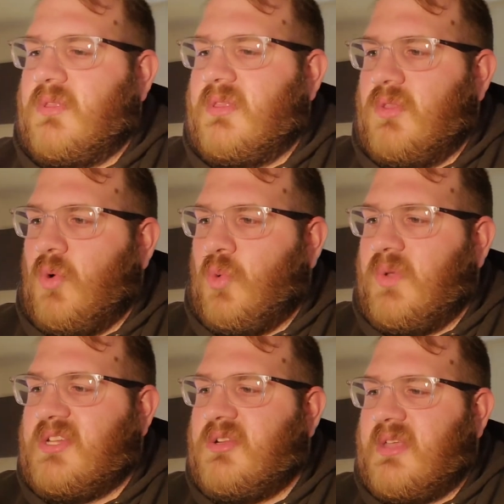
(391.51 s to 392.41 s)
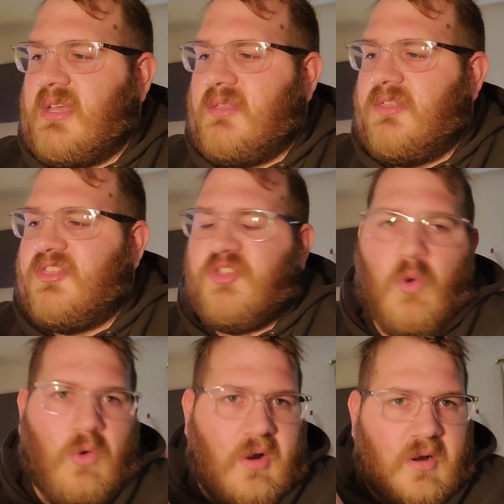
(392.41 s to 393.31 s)
Norwegian like
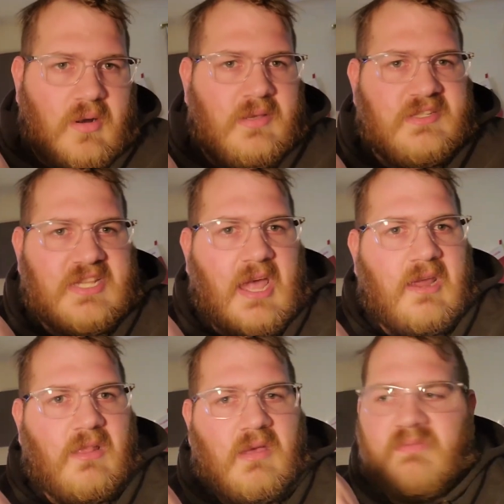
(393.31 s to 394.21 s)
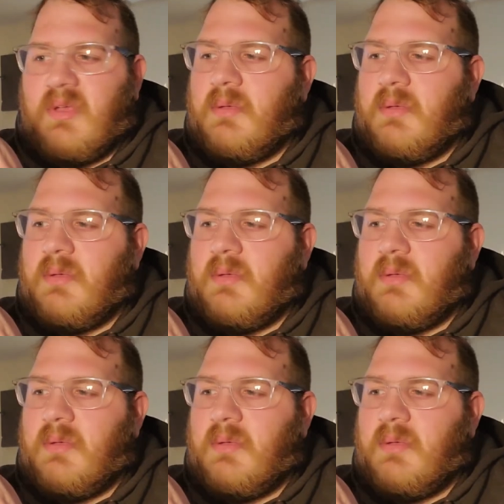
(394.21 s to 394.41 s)
Thor style of